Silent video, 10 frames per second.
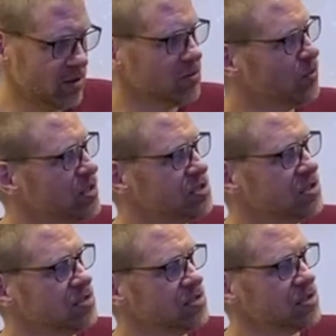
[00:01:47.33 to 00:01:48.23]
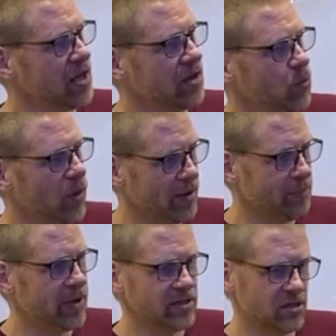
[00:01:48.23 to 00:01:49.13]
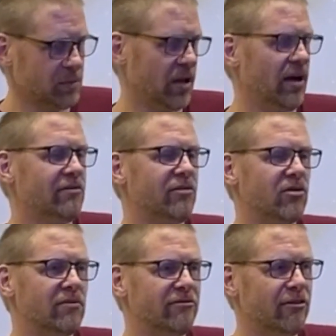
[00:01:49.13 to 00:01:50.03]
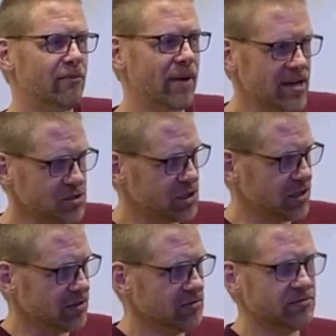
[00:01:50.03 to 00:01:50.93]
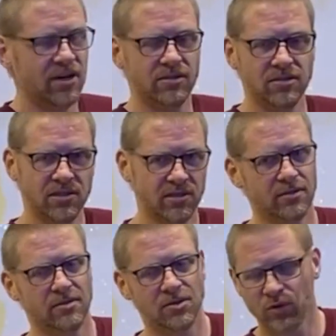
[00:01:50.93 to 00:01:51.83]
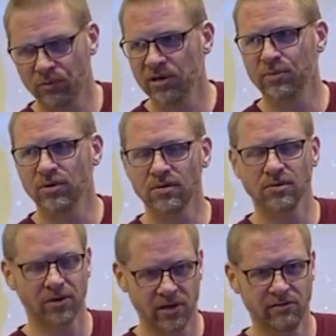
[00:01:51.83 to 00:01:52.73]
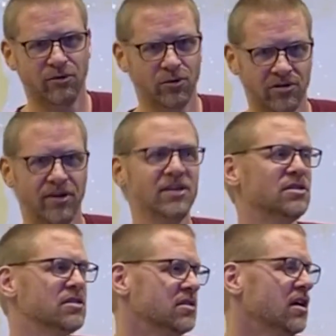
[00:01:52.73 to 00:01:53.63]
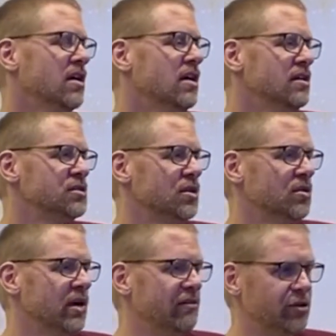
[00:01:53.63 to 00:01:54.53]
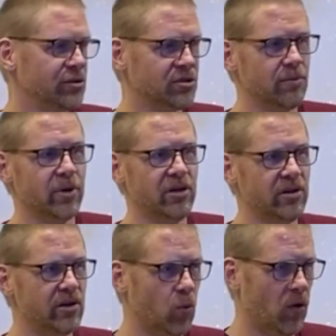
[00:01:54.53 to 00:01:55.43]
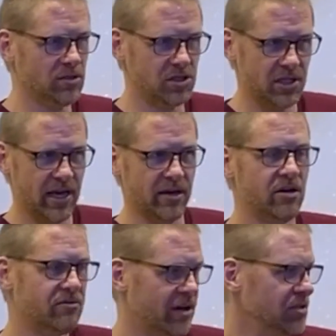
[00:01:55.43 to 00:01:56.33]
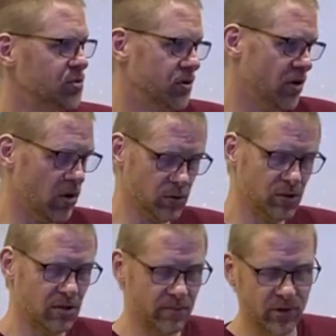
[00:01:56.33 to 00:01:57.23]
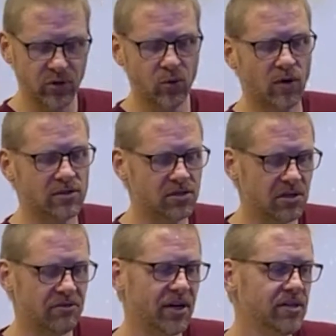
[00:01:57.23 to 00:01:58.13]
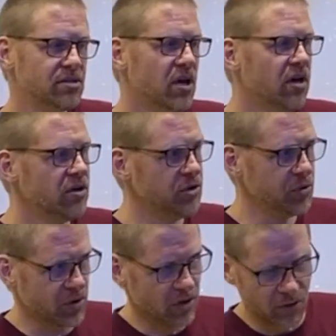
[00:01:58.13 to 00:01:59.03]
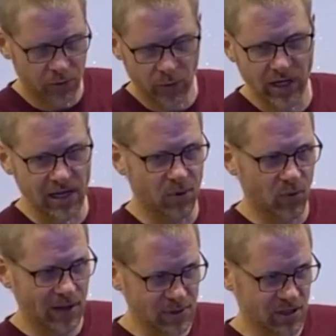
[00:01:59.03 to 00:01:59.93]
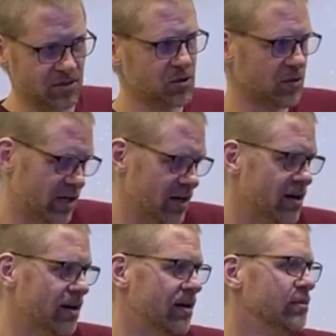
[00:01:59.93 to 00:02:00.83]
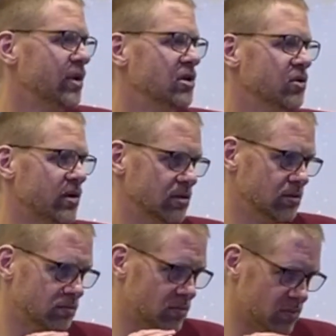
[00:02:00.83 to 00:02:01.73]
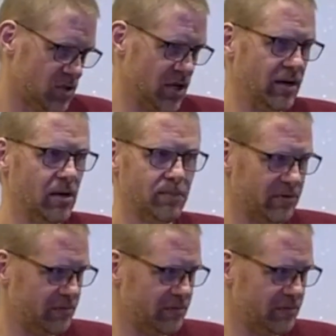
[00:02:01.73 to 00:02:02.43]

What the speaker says: which is a web-based platform for matching volunteers with people looking for devices. So if you're somebody that wants to get a device or knows somebody who wants a device, you can go to enablewebcentral.com and you can sign up,